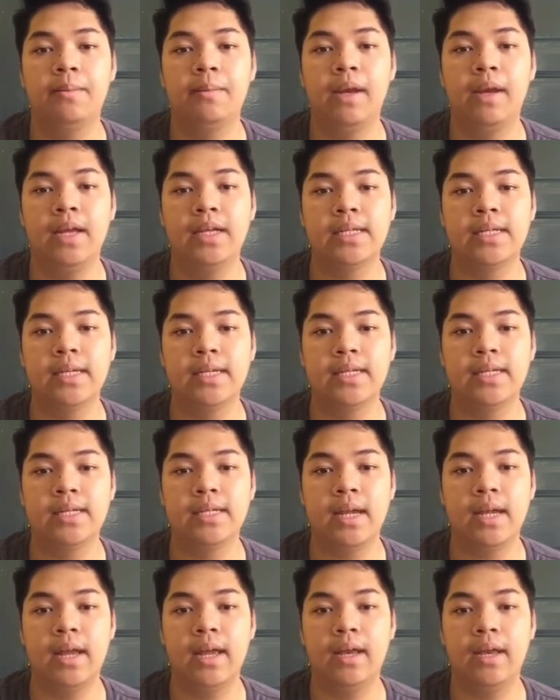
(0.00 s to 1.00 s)

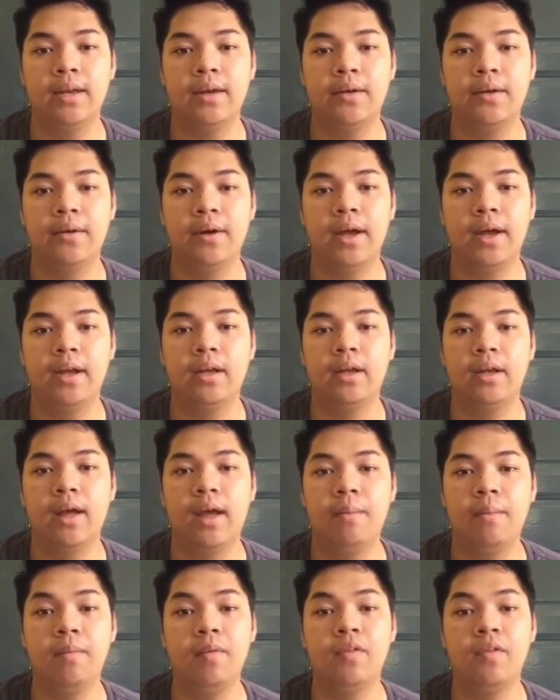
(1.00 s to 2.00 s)
places and the right
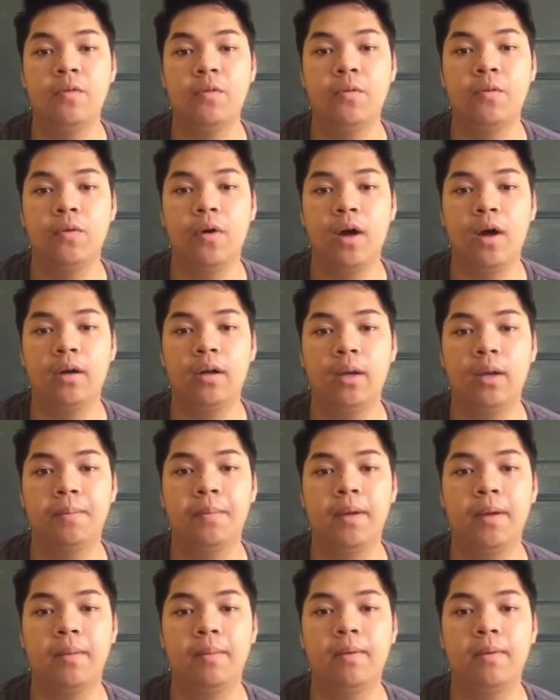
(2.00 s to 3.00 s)
times who are
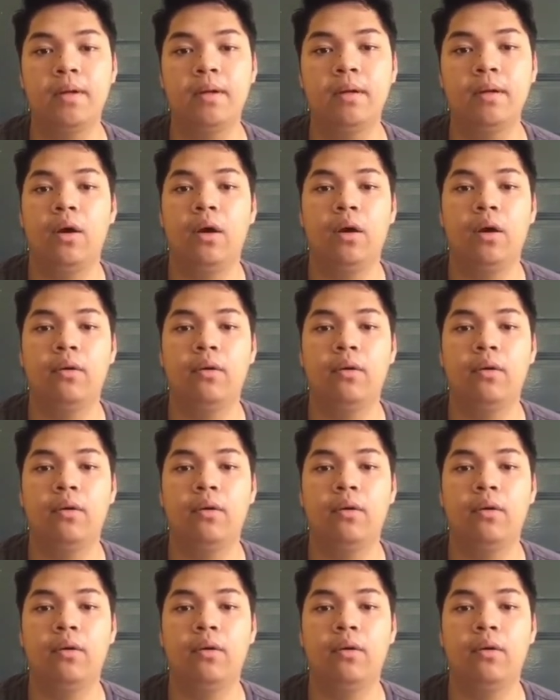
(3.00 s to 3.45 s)
capable